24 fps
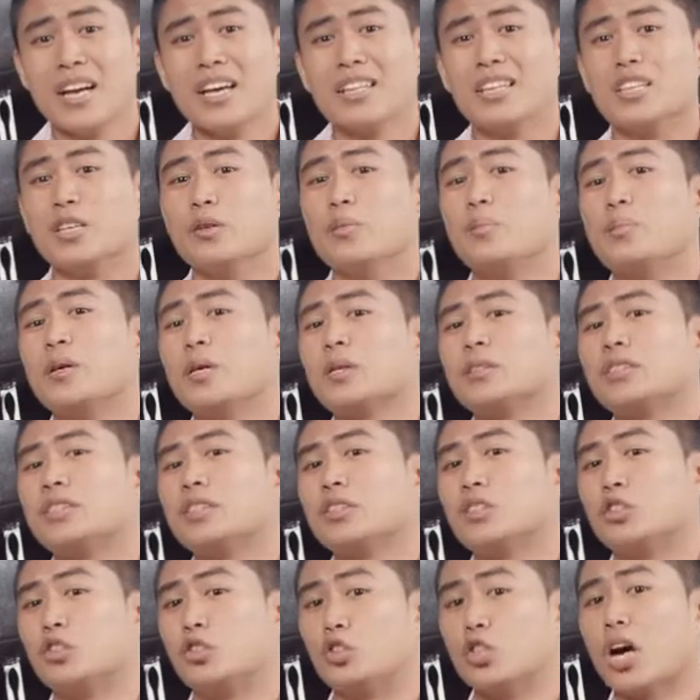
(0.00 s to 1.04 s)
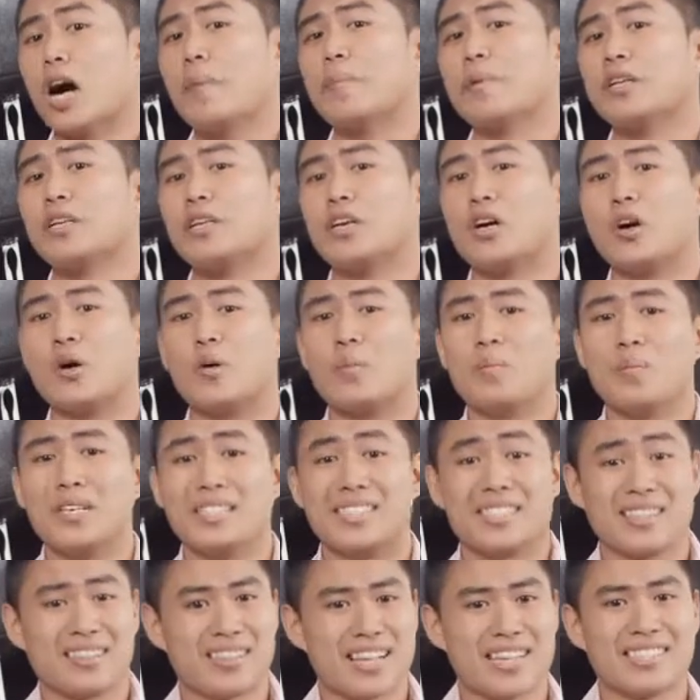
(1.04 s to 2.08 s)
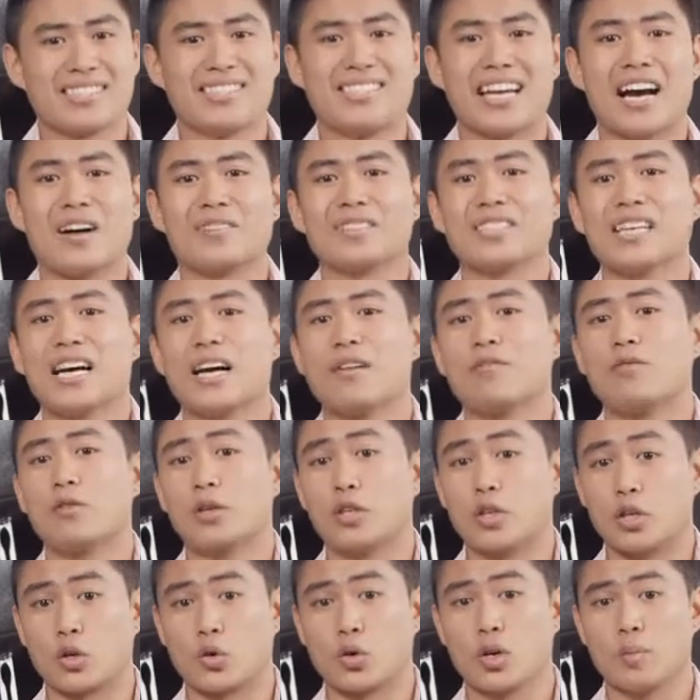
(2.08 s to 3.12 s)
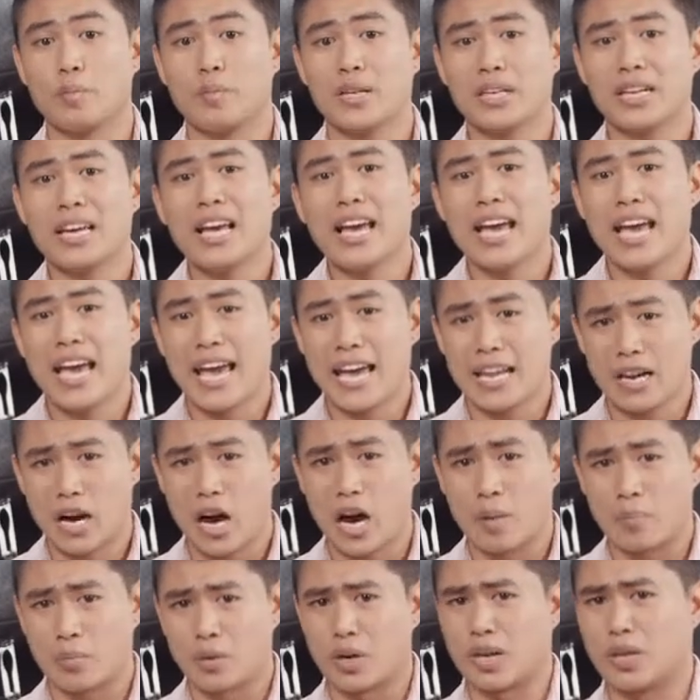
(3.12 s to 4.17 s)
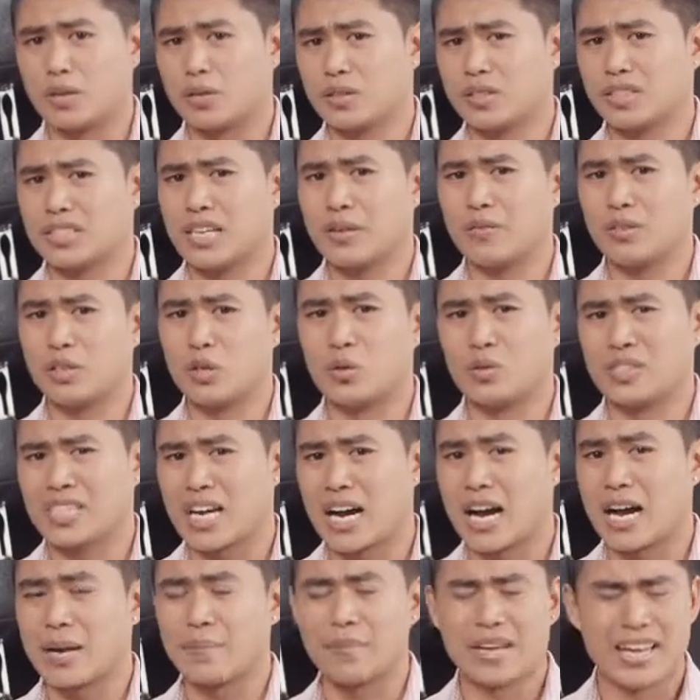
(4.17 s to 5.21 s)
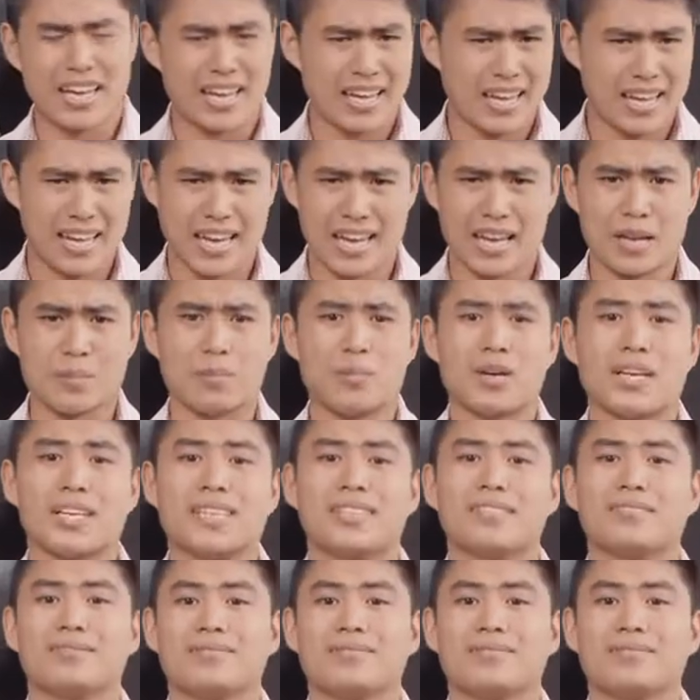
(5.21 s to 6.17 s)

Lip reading: The ability to drop and go means less downtime for your equipment and operators, saving you time and money.